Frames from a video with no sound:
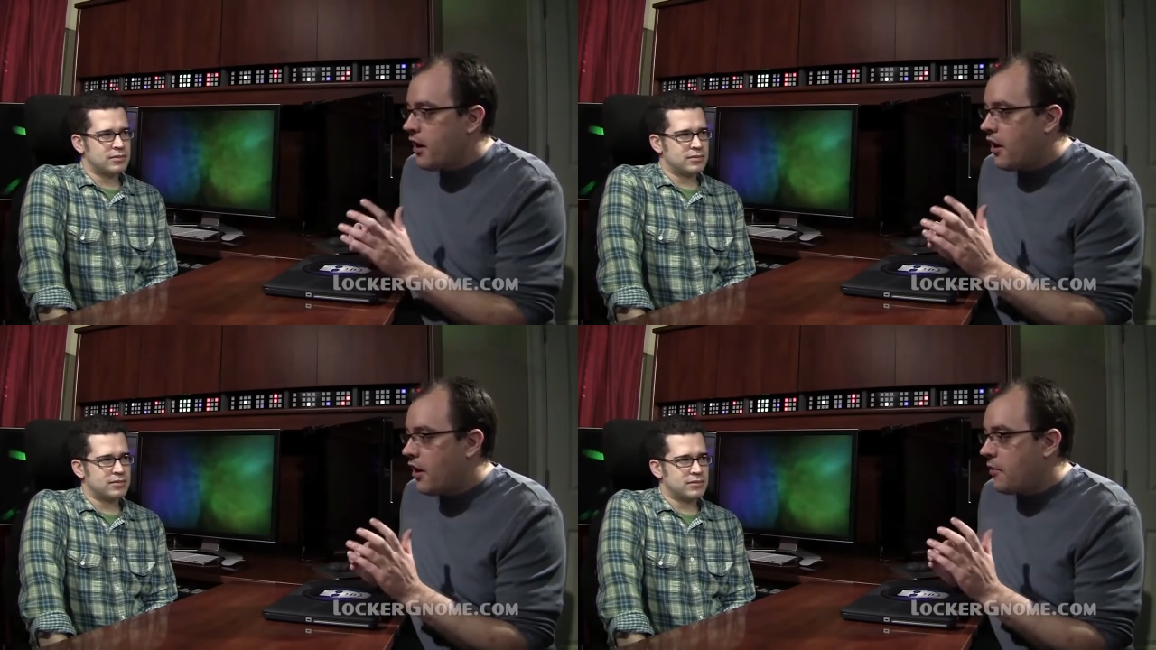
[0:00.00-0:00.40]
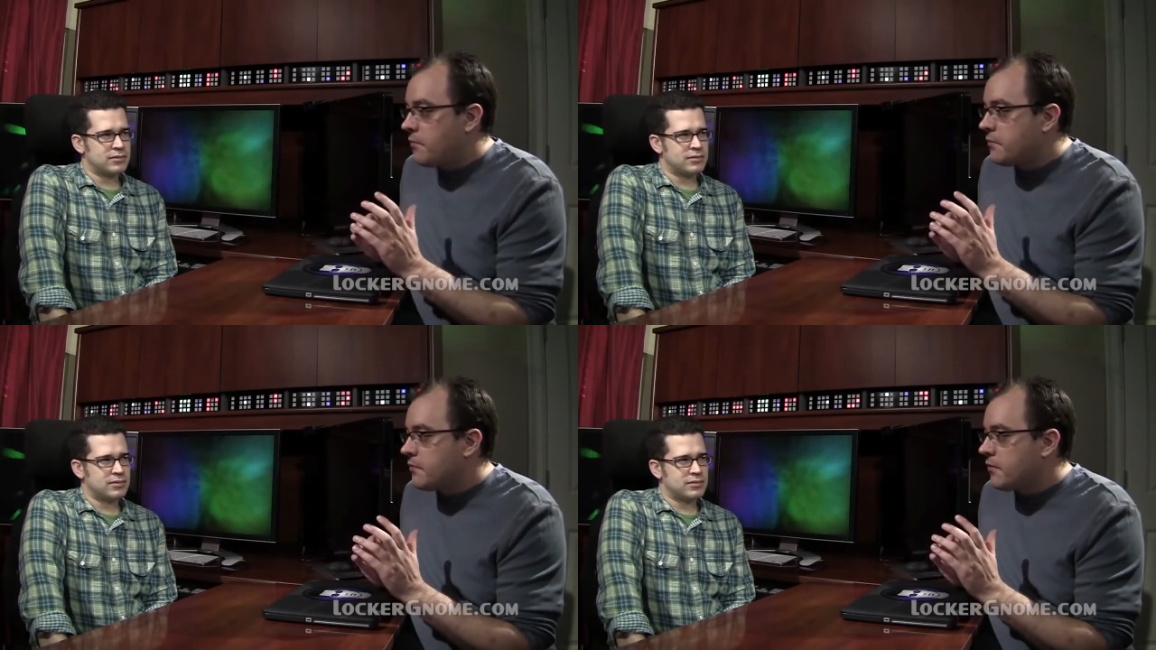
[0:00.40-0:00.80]

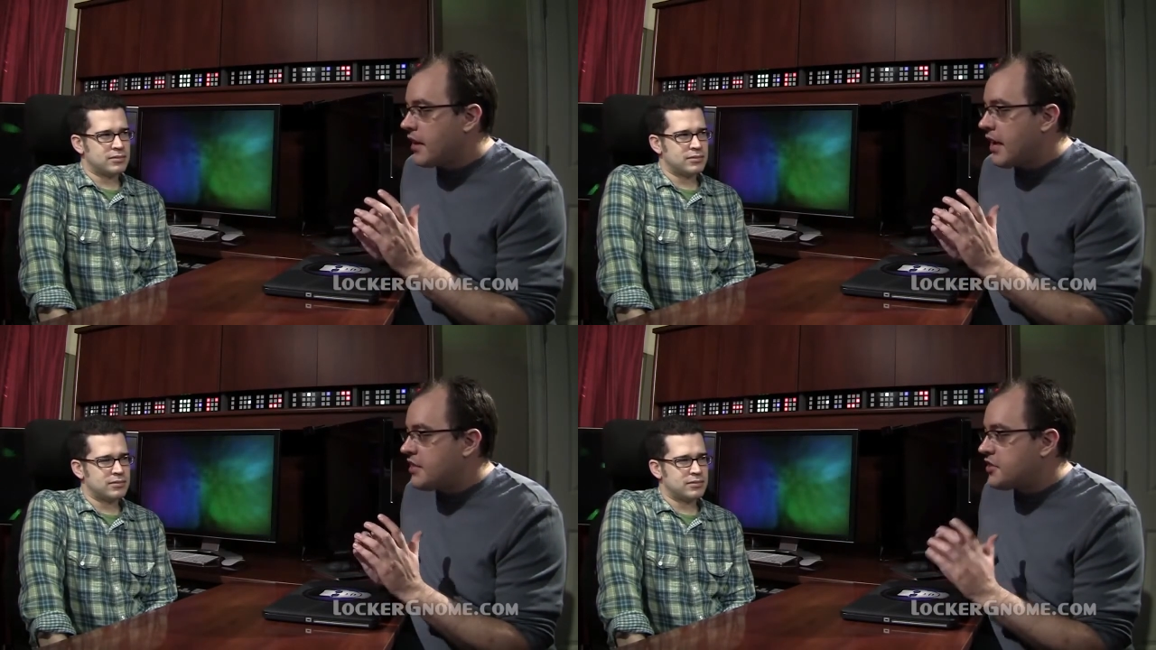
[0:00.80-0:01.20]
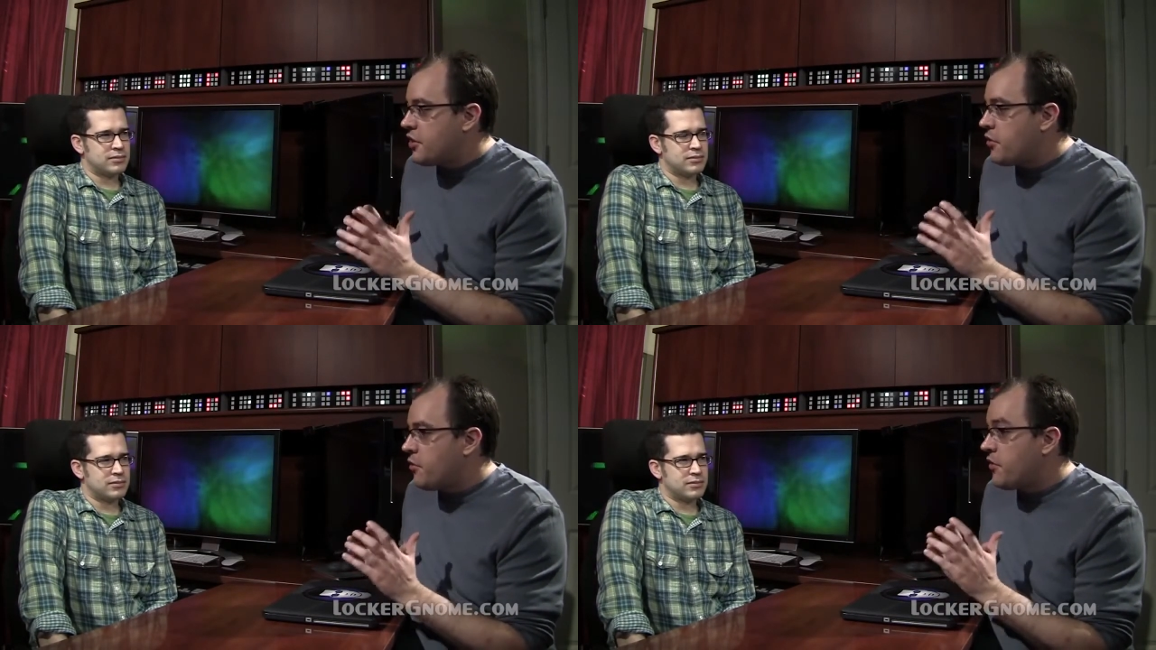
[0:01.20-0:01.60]
Speaker 1: Um, and
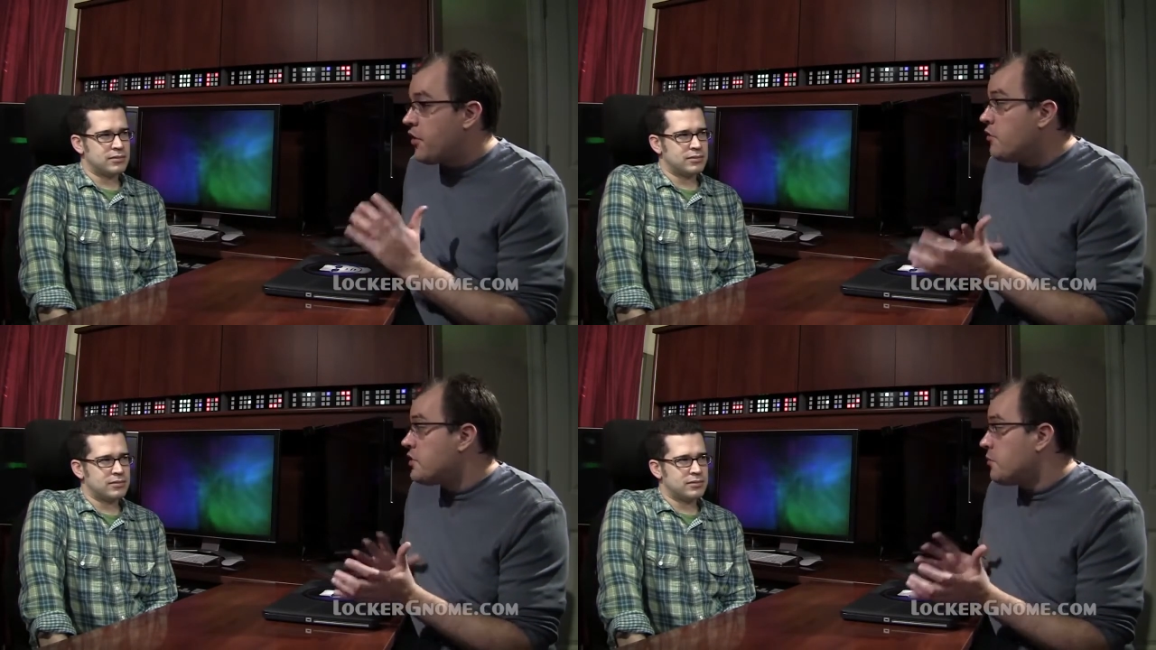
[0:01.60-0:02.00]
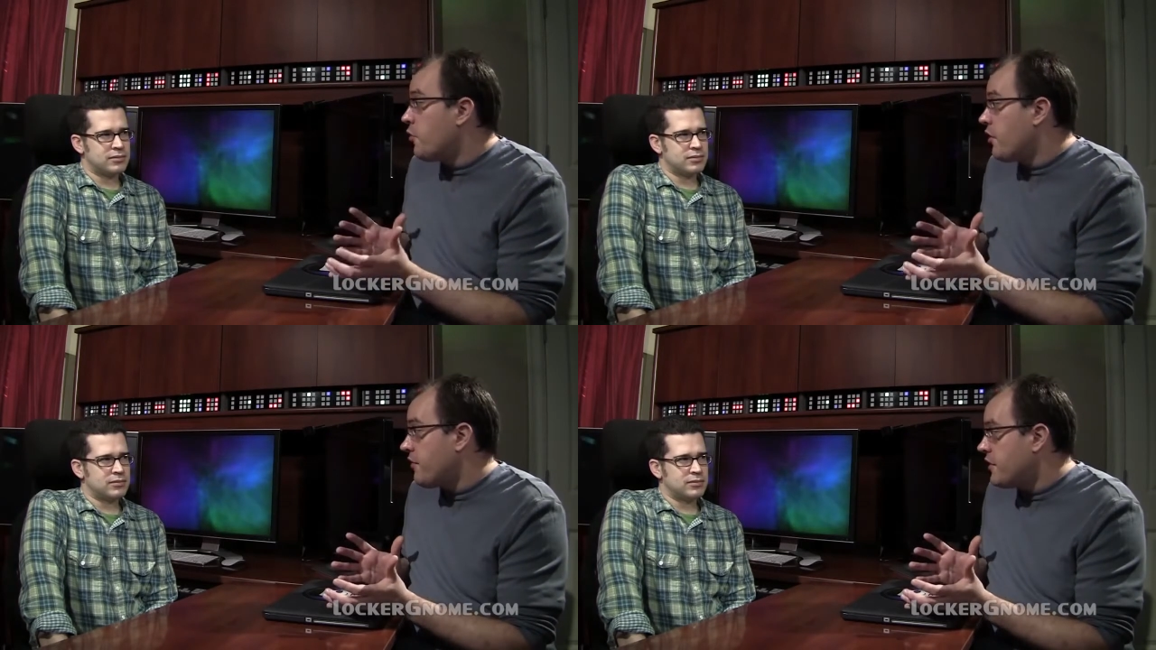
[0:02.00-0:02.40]
so those are more